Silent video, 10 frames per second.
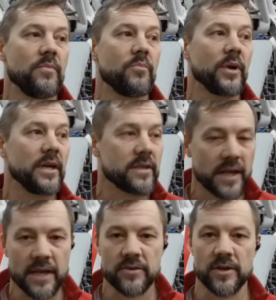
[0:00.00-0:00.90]
Bringing
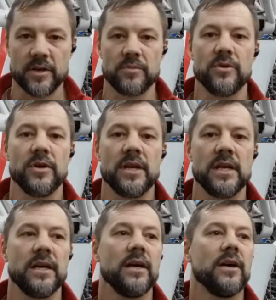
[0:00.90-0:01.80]
together a
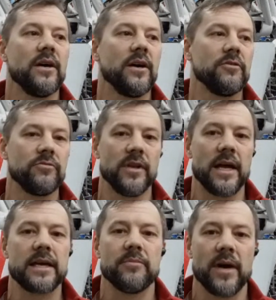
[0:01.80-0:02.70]
community of
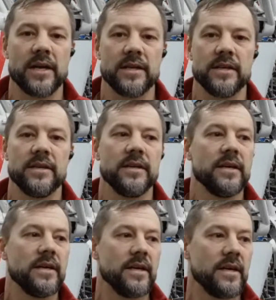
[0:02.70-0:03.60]
like-minded,
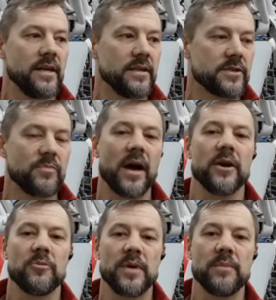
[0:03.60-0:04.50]

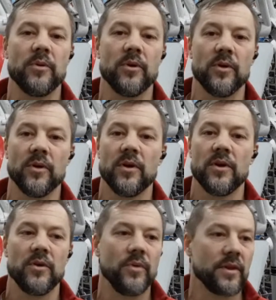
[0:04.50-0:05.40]
inspired people
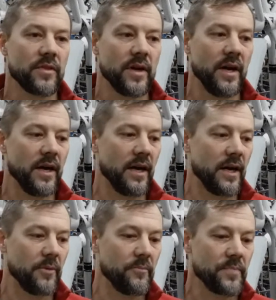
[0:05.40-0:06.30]
with
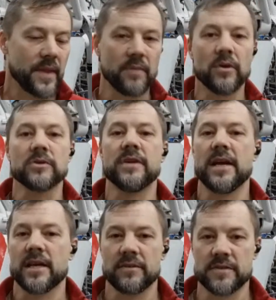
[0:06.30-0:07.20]
a
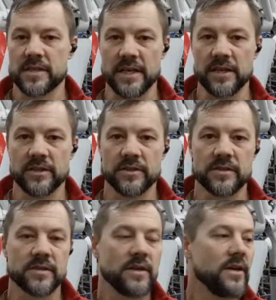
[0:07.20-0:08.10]
mosaic of
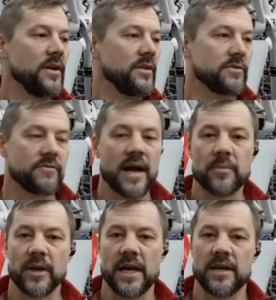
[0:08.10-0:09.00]
skills. There's
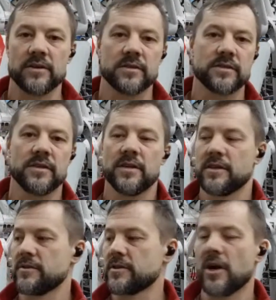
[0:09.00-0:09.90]
fabricators,
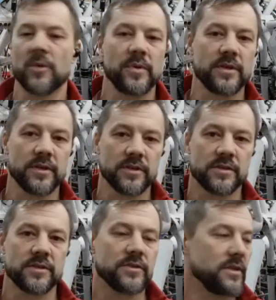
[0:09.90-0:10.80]
there's
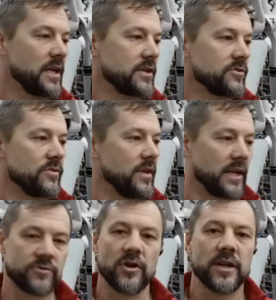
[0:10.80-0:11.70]
carpenters, there's
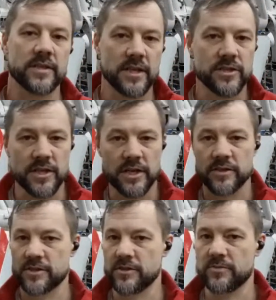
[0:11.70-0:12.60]
electronics
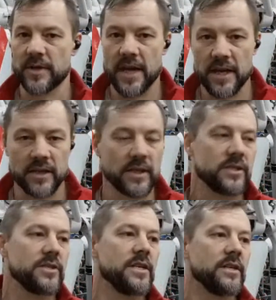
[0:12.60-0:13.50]
engineers, there's mechanical
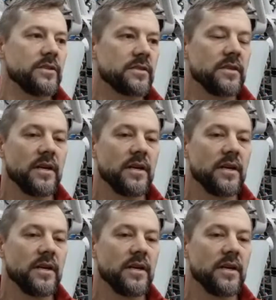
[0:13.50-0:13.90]
engineers.